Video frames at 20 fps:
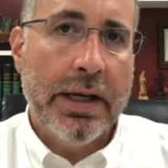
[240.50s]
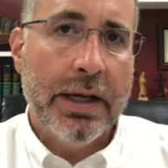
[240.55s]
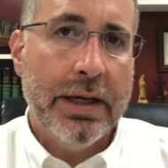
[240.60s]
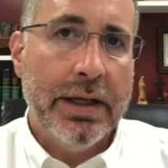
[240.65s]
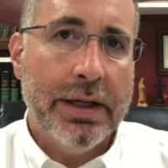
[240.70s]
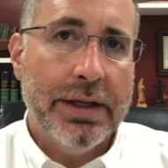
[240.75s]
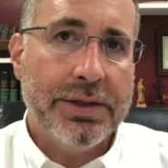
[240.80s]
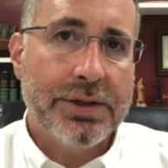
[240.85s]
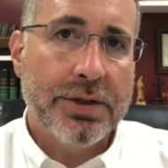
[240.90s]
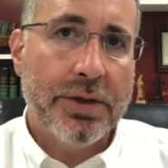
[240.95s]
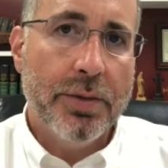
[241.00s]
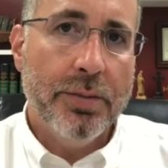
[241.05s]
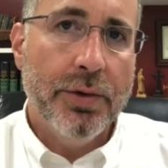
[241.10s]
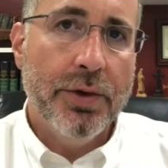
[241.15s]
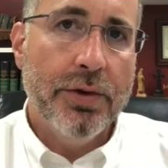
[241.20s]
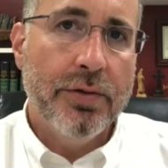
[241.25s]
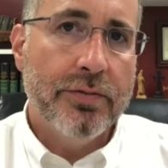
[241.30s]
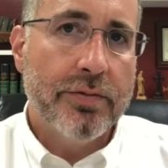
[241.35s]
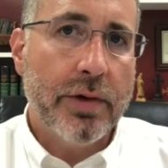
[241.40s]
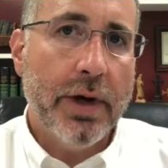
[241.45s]
is going to
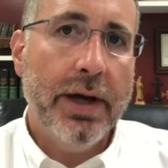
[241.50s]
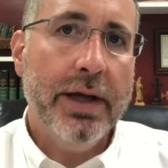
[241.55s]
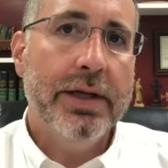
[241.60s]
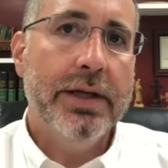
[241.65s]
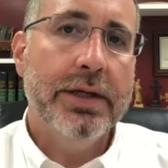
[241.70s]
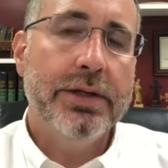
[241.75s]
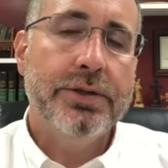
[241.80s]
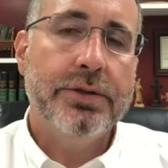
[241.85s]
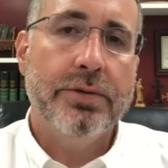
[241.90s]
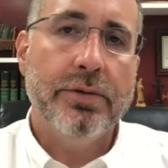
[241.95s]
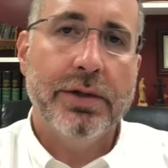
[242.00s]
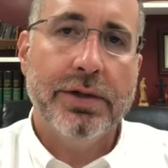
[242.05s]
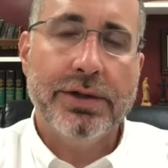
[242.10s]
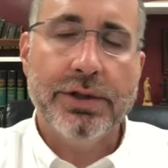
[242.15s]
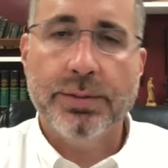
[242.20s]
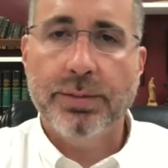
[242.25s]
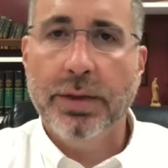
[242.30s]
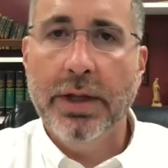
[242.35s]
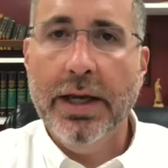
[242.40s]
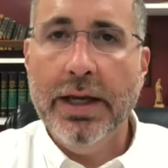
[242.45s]
move right into
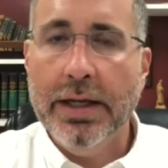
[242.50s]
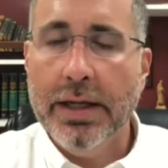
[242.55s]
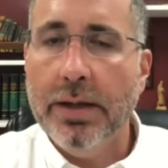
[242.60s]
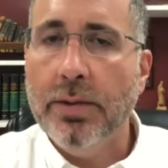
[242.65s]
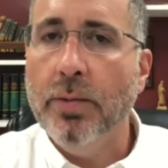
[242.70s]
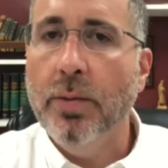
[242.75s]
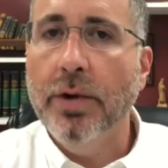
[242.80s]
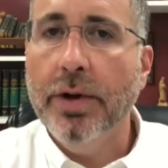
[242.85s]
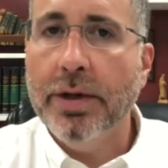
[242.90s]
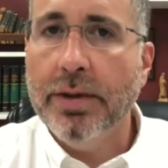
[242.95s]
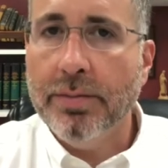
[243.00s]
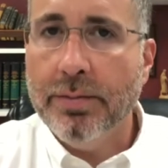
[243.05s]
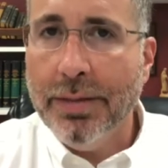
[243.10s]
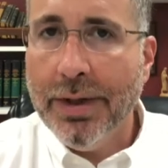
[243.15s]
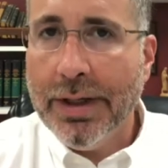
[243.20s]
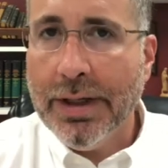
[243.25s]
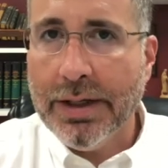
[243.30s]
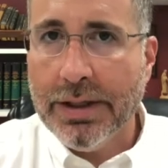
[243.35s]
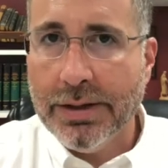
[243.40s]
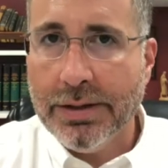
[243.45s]
explaining what it
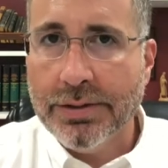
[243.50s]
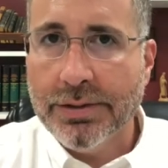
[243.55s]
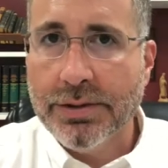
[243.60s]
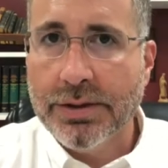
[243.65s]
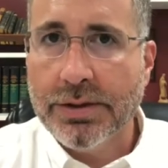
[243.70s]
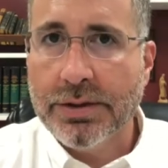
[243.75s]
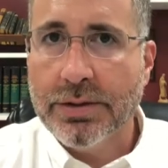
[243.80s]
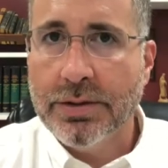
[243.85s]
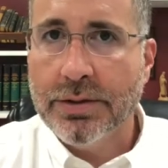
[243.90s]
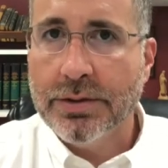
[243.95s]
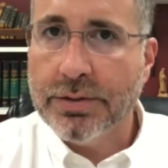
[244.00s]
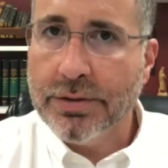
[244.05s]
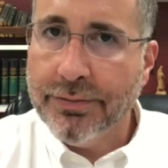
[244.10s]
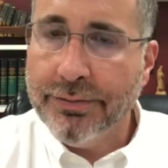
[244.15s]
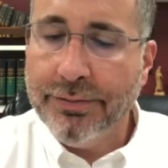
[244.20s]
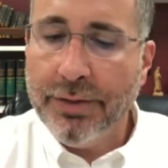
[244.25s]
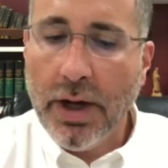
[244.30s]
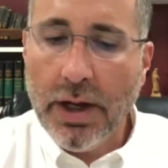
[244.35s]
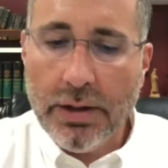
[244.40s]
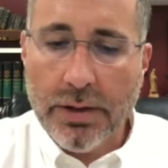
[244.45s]
means to
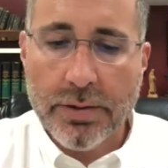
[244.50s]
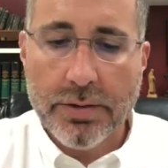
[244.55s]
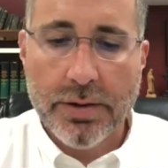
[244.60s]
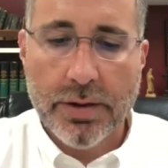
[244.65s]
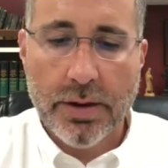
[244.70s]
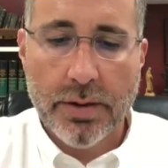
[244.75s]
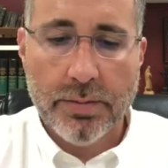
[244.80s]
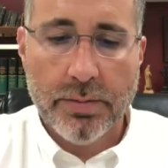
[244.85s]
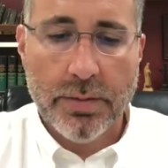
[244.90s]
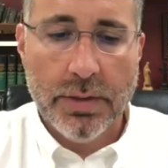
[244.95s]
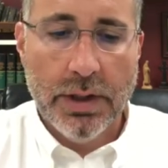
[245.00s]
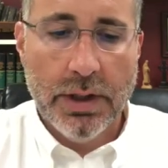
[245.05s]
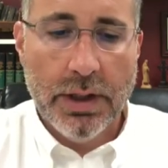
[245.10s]
follow him,